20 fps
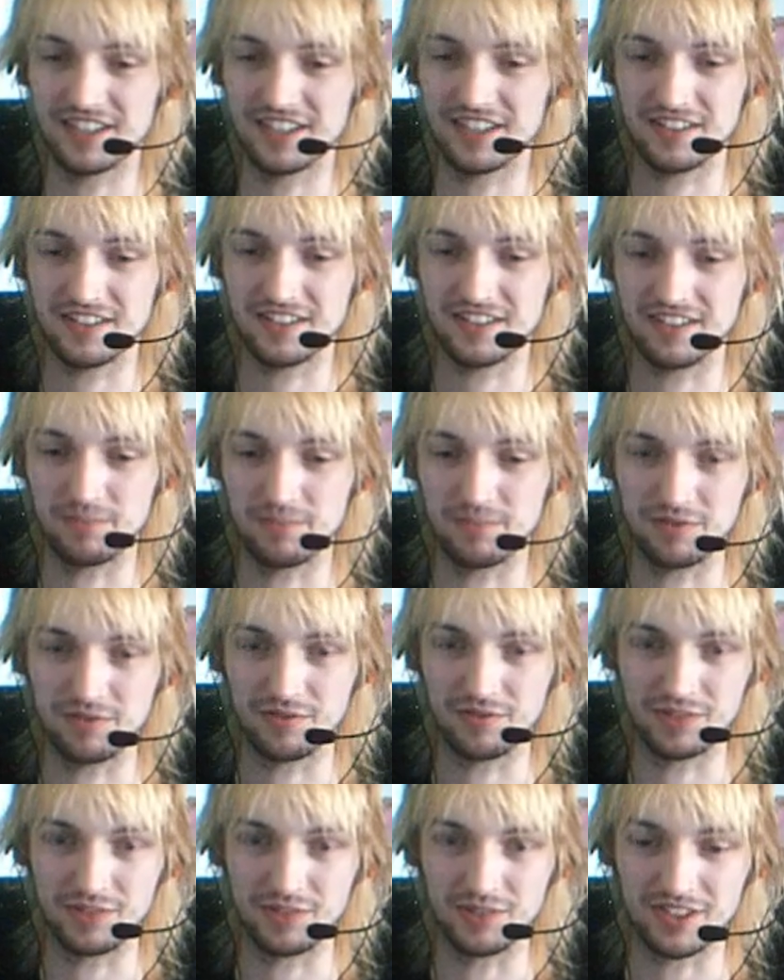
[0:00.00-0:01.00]
before we
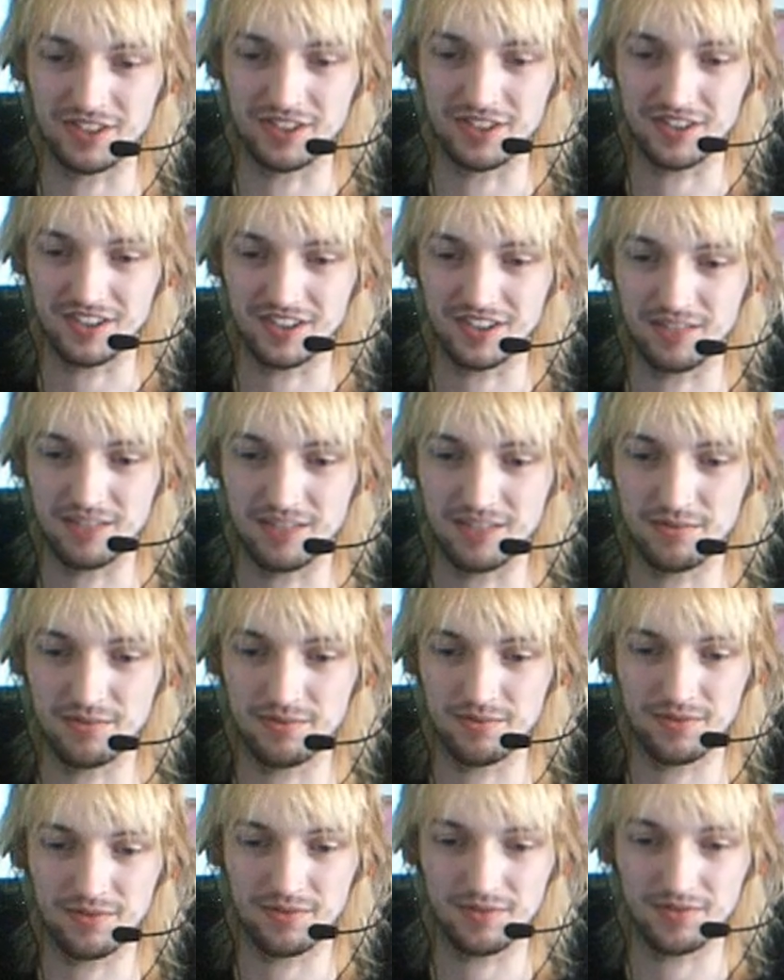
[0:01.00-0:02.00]
just keep
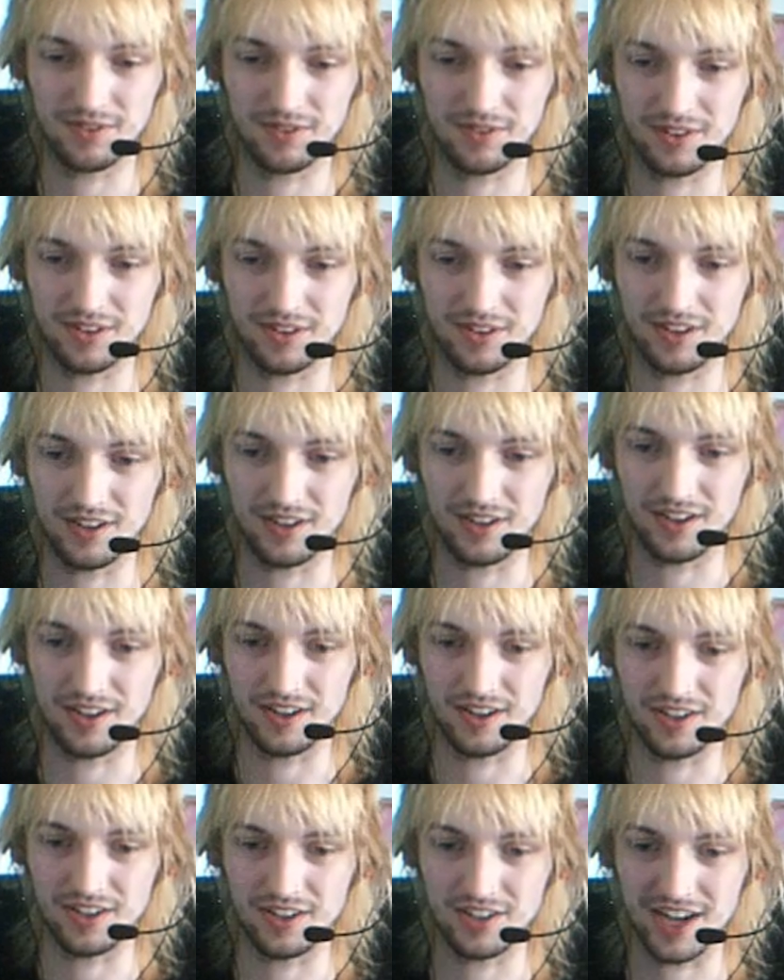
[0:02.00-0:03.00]

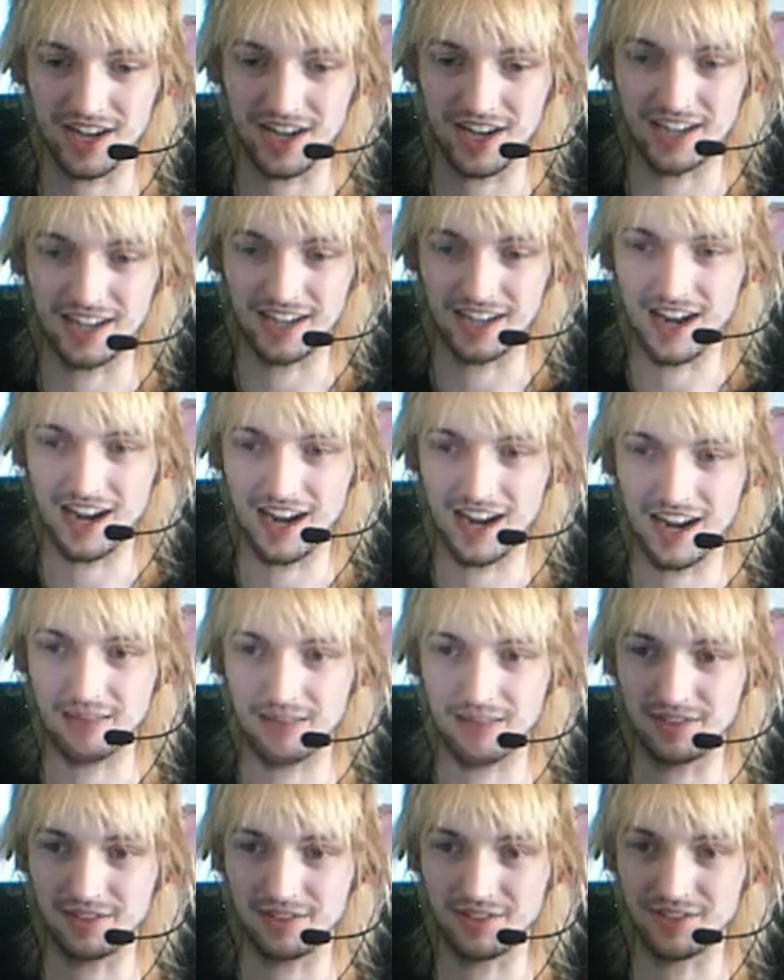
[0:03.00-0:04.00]
chatting absolute
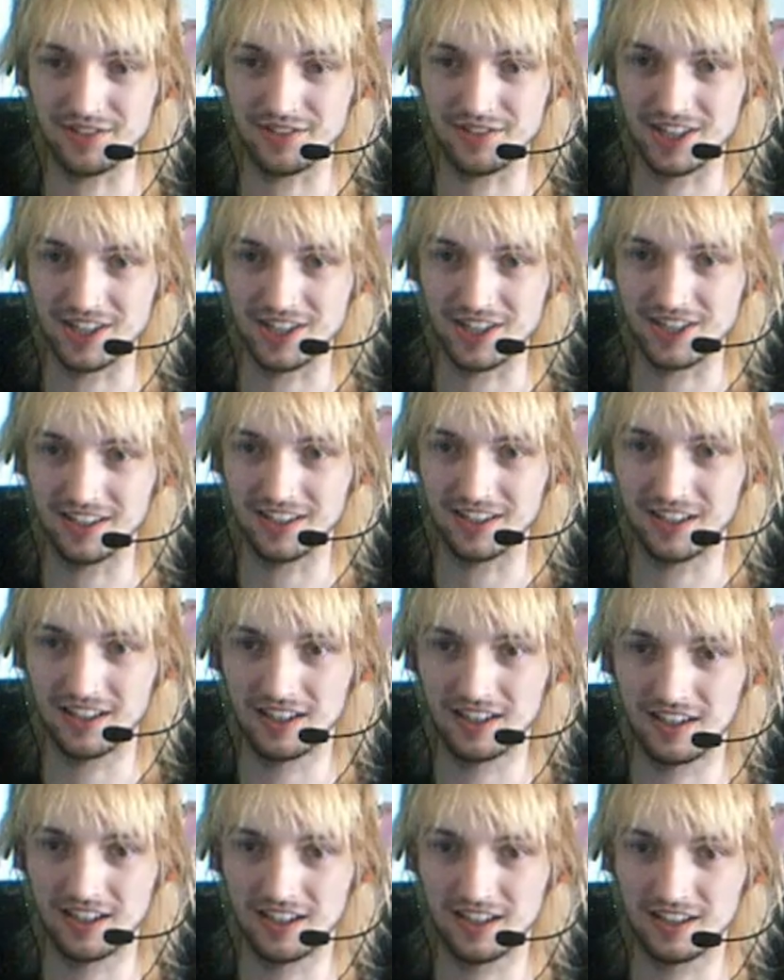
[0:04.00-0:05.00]
shit,
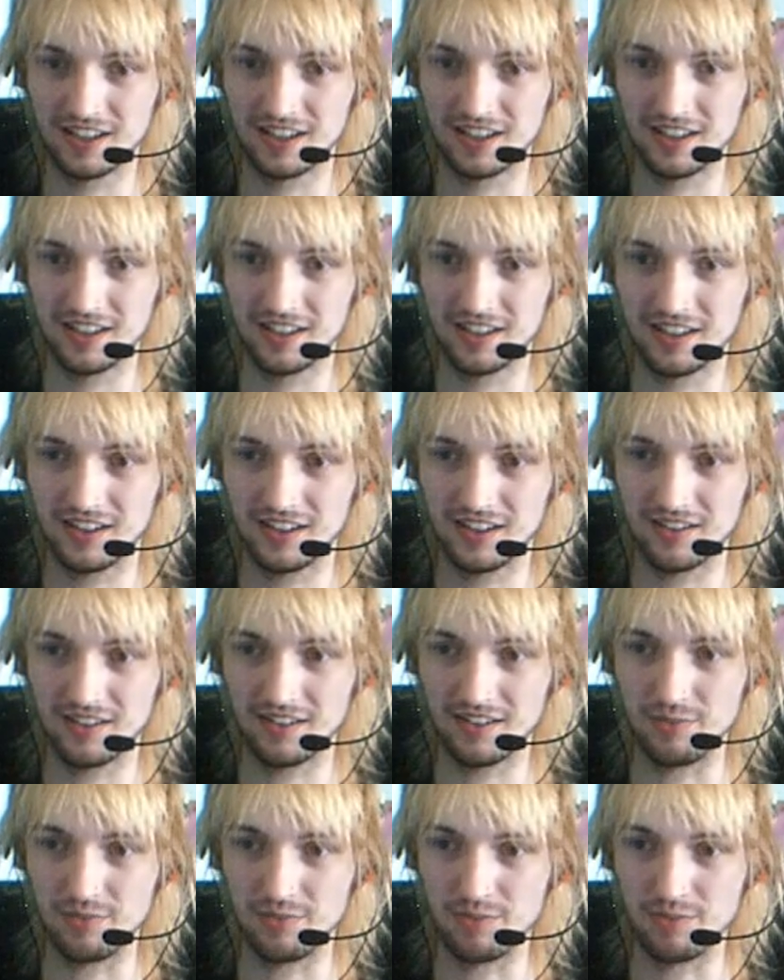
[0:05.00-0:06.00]
move
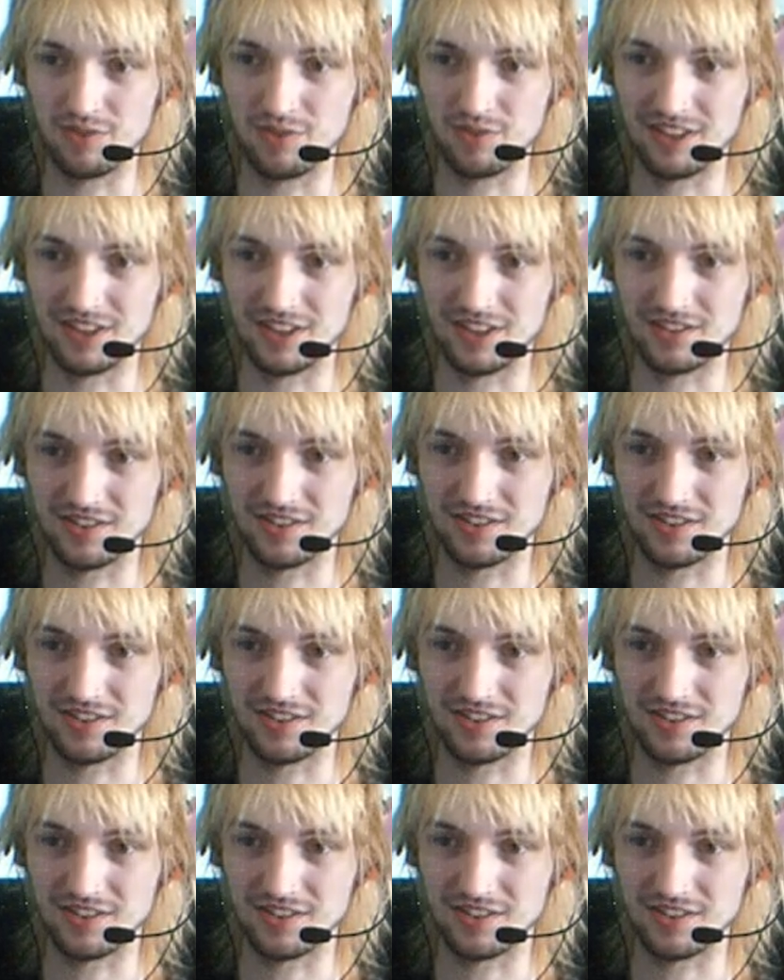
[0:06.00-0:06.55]
into